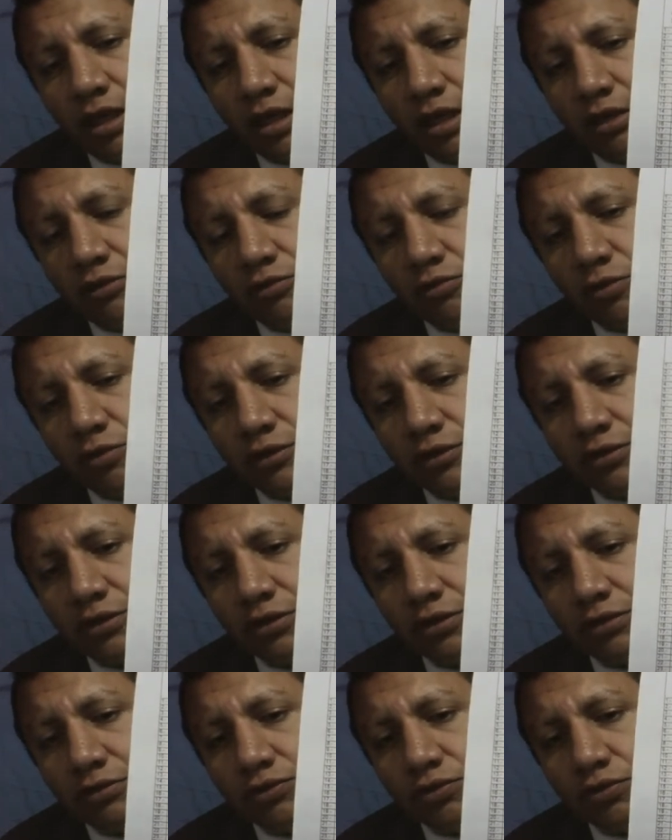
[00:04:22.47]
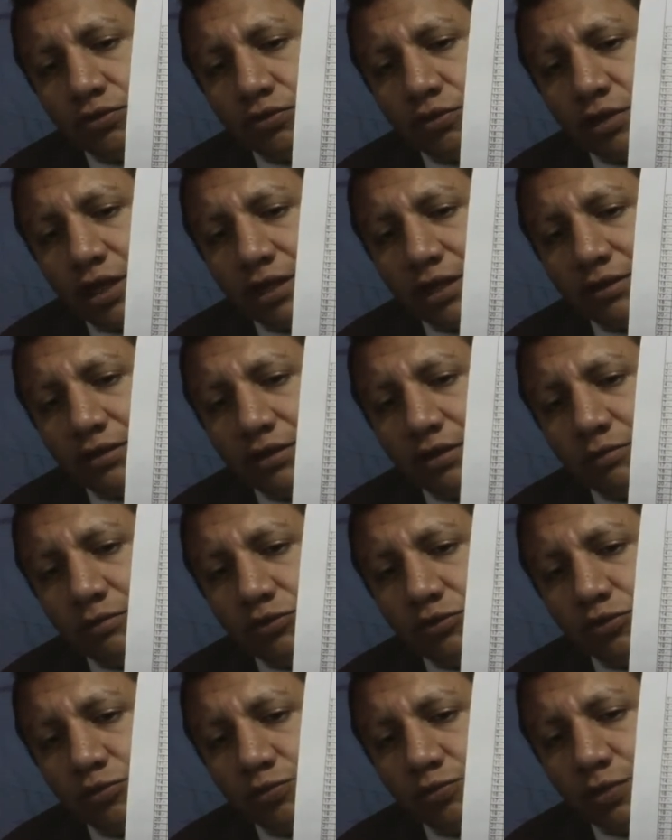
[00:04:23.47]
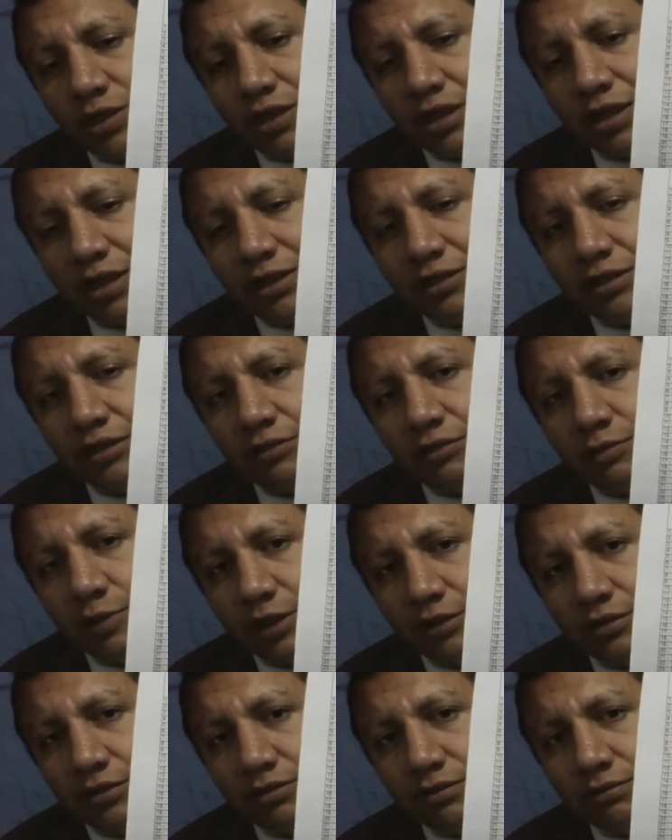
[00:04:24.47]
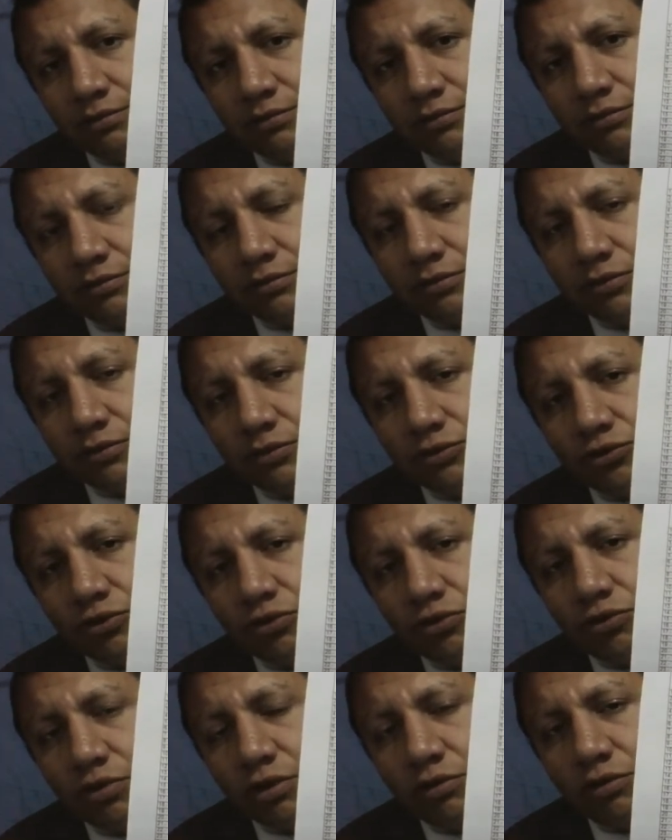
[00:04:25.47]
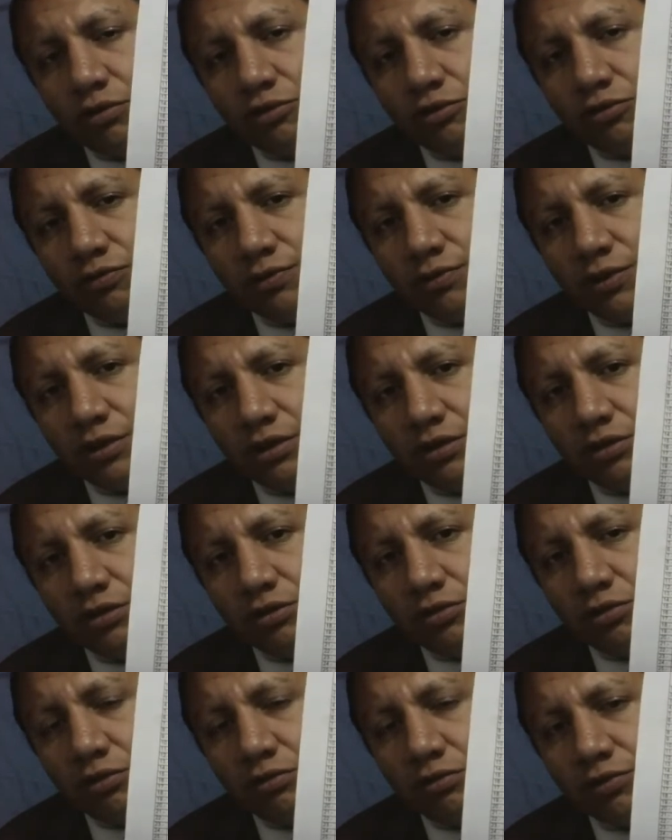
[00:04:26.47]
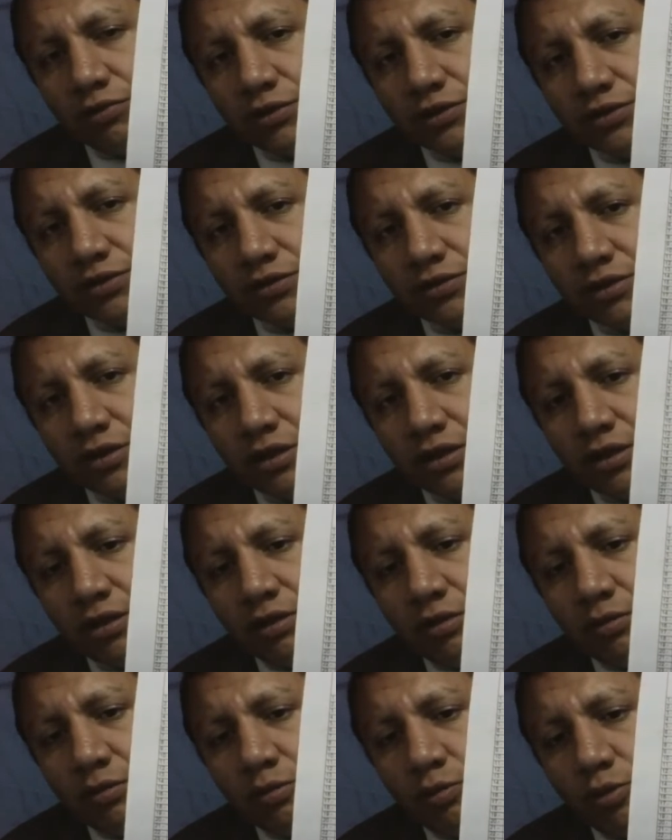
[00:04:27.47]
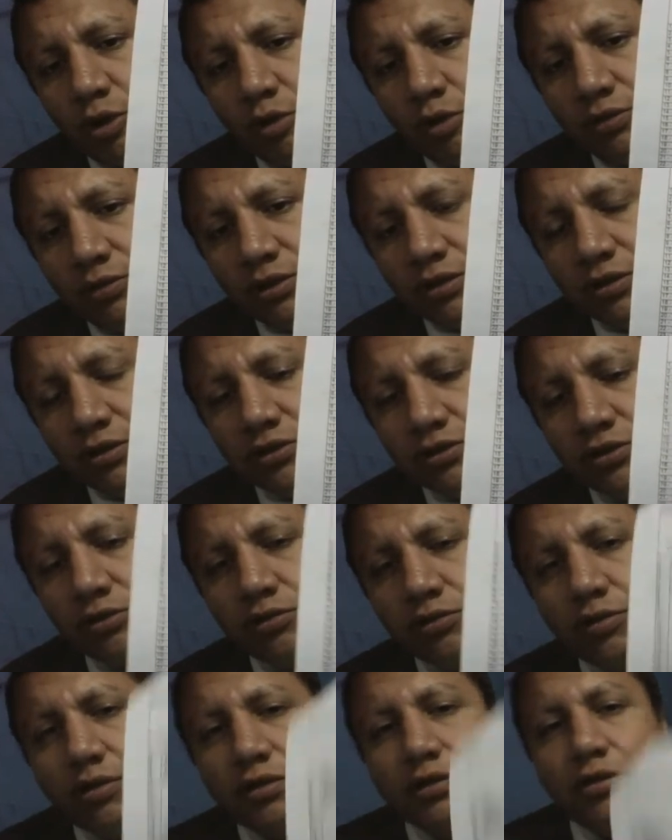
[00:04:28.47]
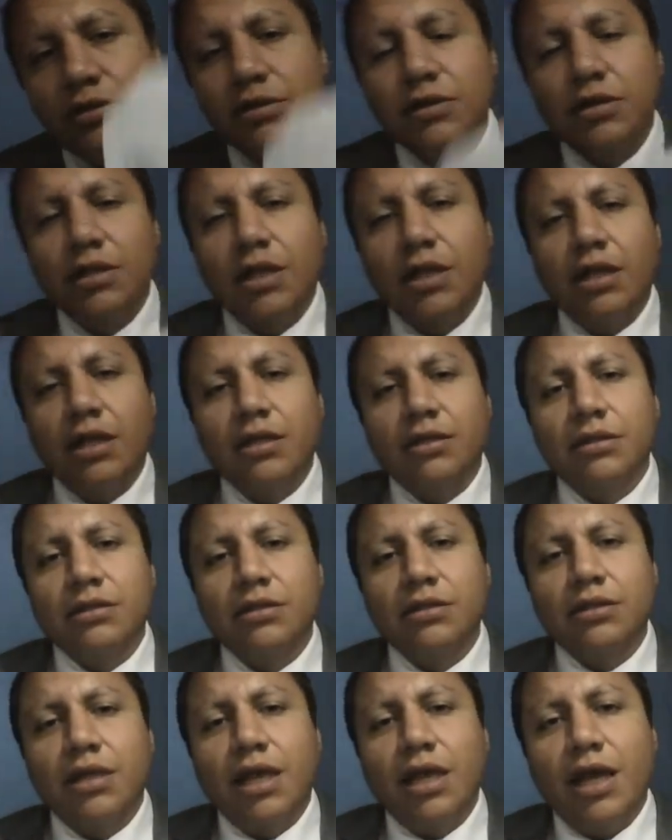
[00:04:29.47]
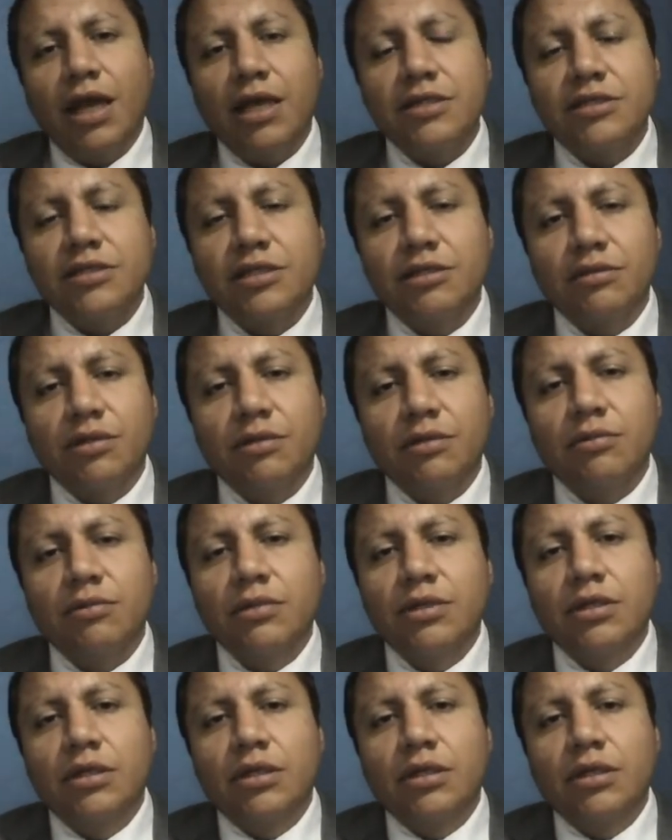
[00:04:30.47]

and you want to get them to speak a little bit. So you are going to be always prompting the student and asking them,